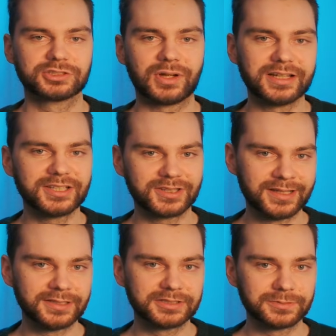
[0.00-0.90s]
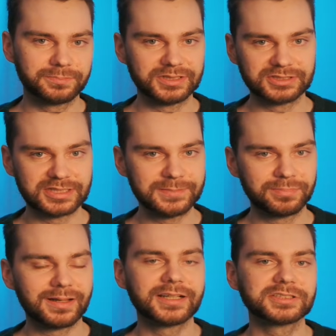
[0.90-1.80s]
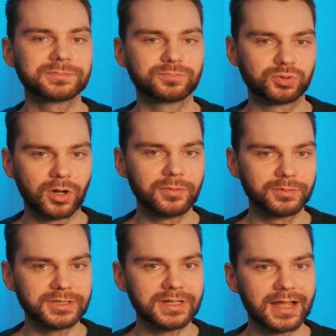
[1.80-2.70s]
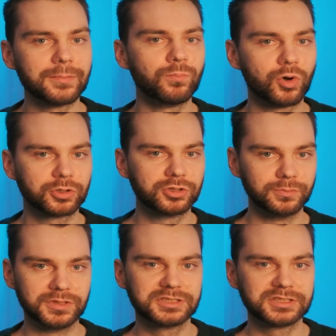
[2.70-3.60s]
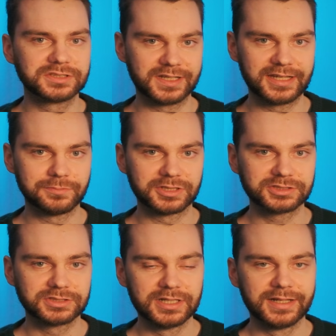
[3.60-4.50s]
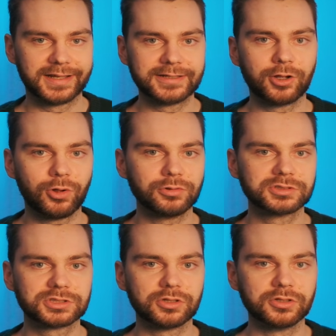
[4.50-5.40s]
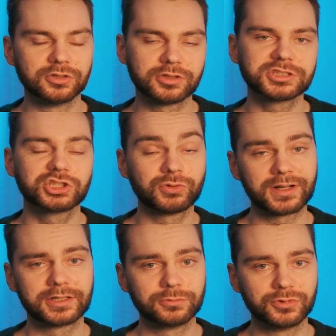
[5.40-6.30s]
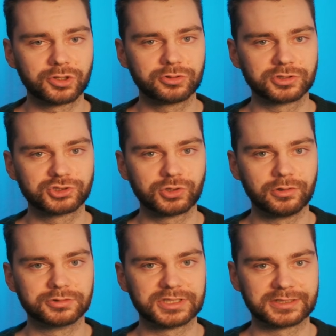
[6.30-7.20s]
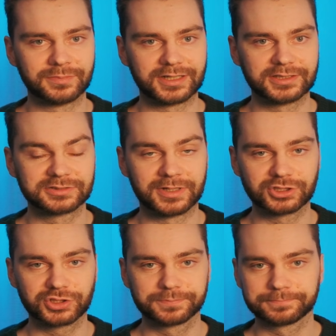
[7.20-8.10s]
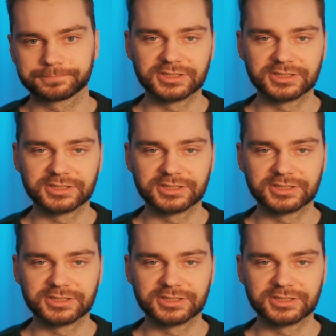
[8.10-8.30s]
So I think that PC players probably are more committed gamers and are also not struggling with the controls as much.